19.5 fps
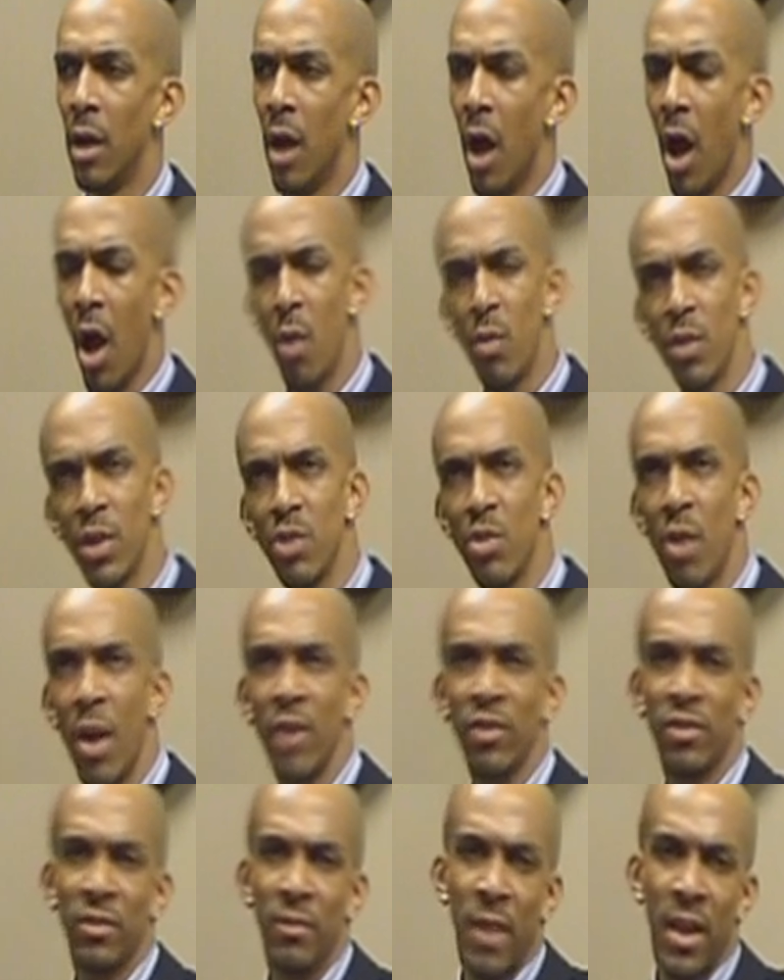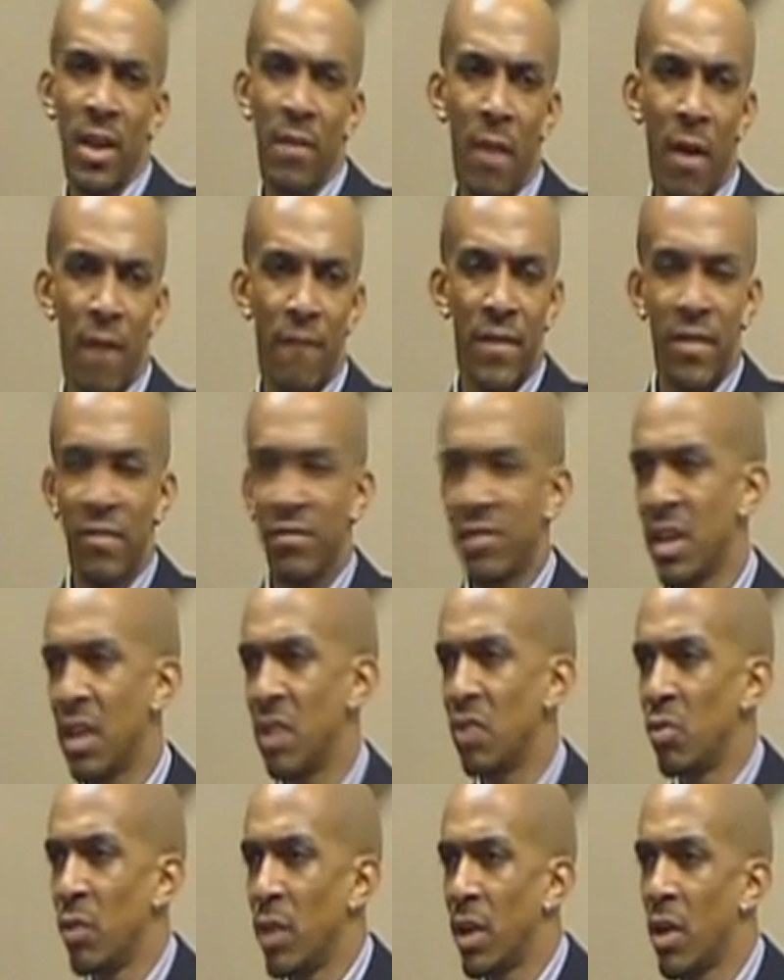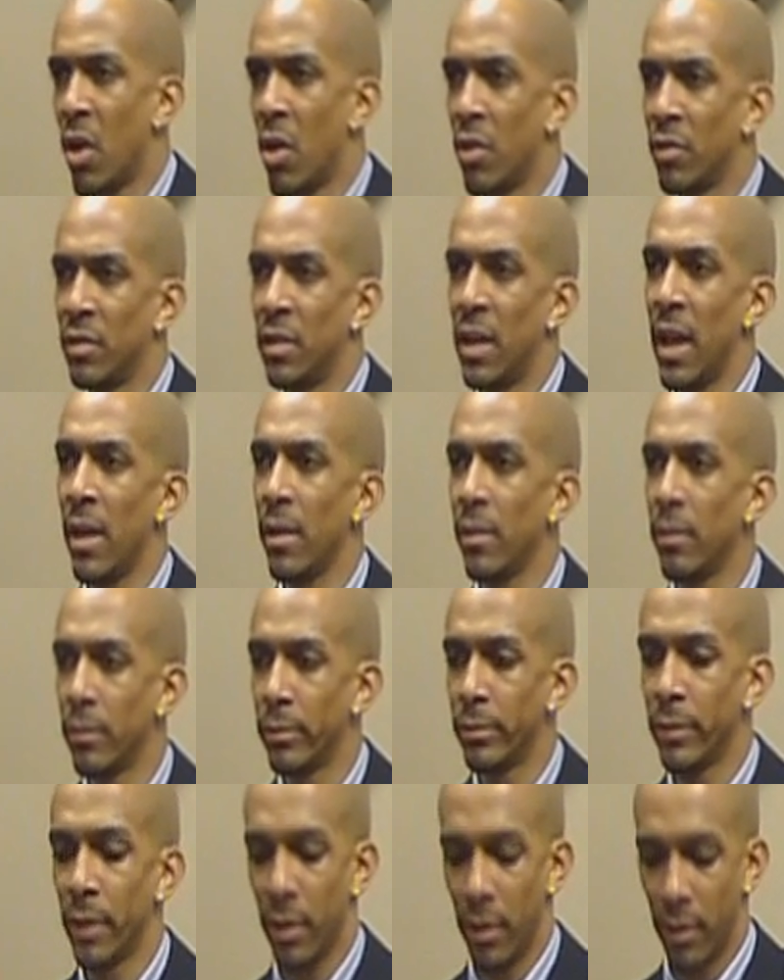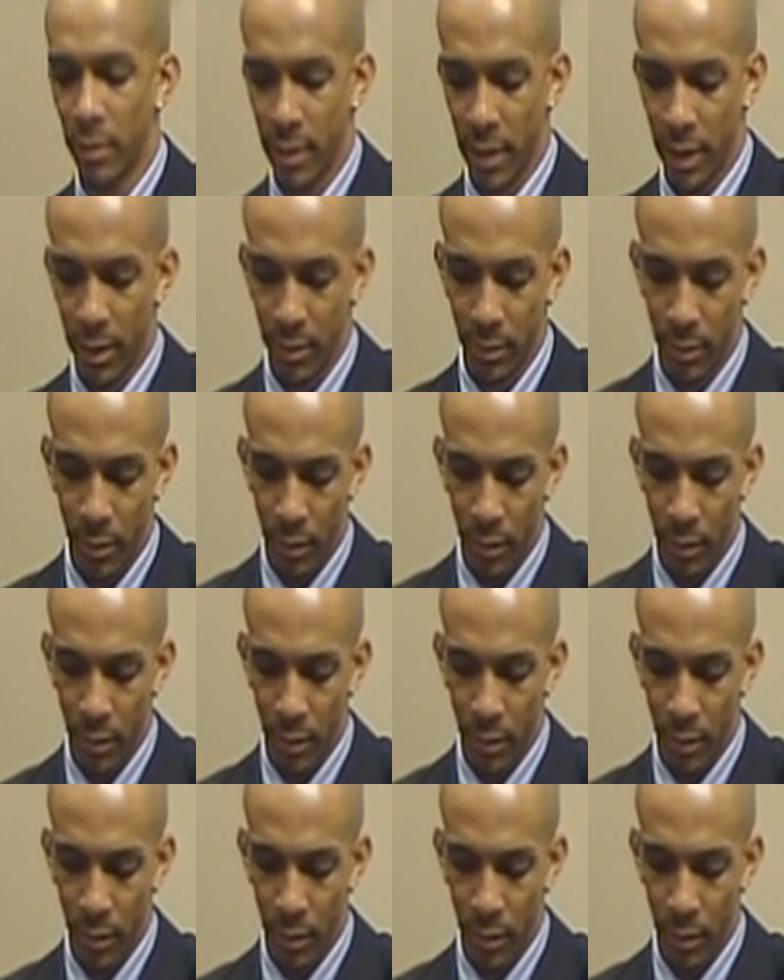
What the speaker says: Oh, well, I used to make about 15, 20 calls a day. Oh, okay.